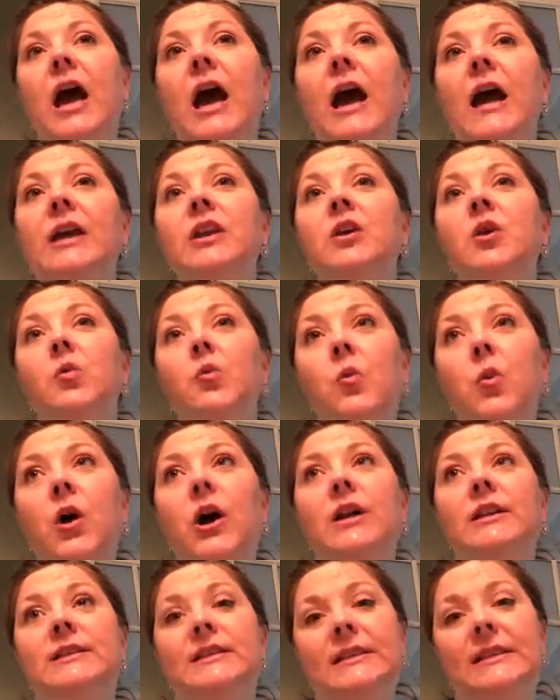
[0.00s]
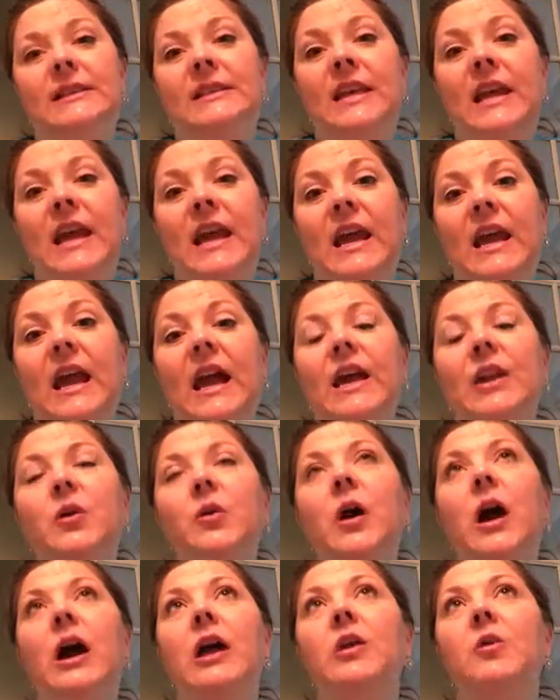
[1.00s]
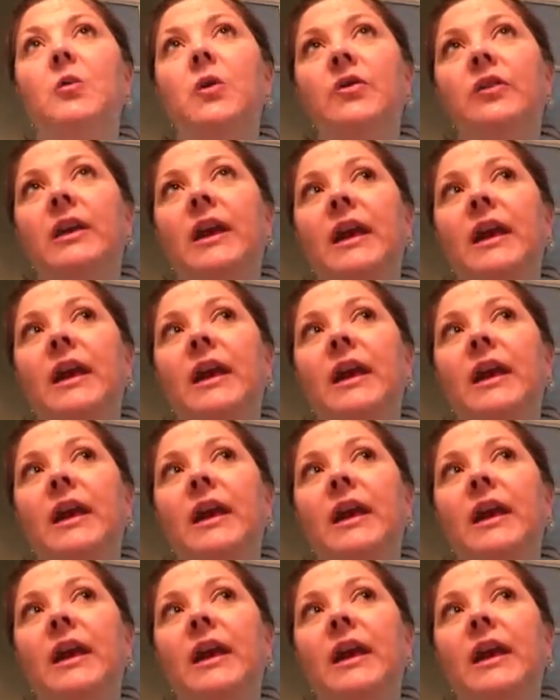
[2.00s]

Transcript: I don't want to say, I don't want